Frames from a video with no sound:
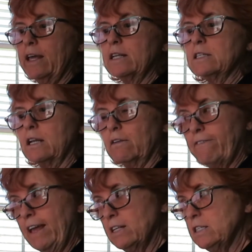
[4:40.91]
It's a little
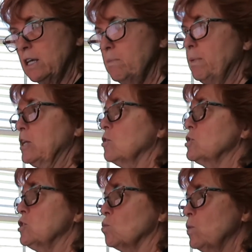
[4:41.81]
fancy, but you can
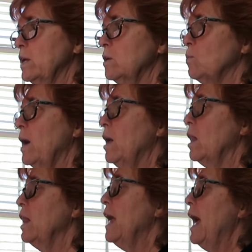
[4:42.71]
still read it well.